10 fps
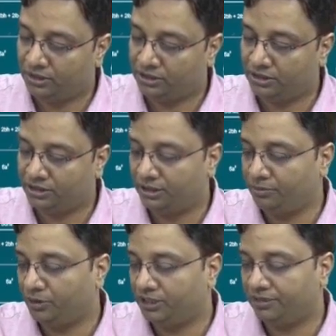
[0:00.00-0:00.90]
this is
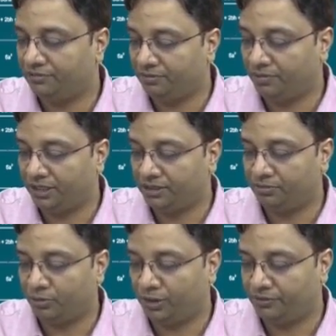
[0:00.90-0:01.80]
3.7
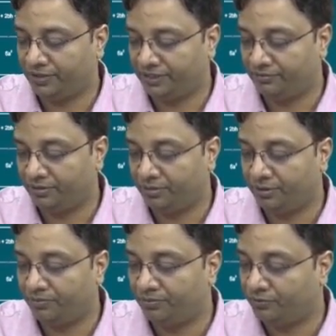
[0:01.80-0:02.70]
plus 0.5 will
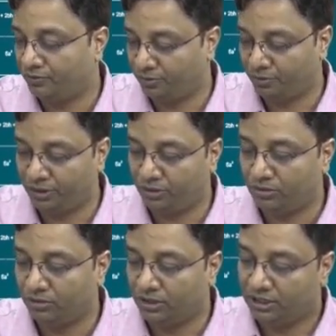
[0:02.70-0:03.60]
be
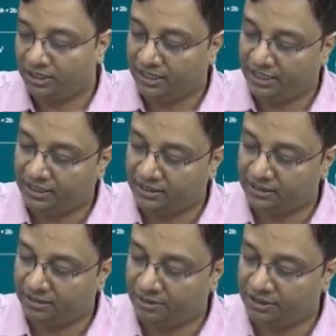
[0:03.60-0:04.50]
4.2 and
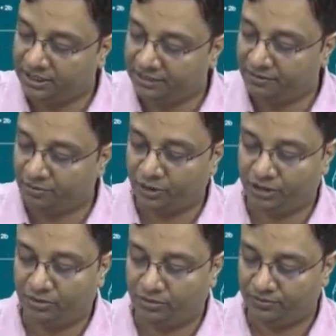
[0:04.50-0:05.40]
this will be
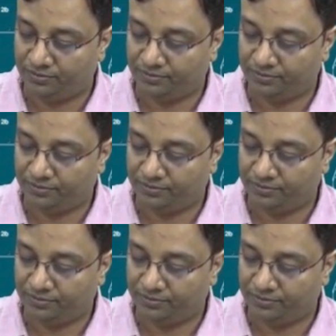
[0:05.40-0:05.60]
7.2,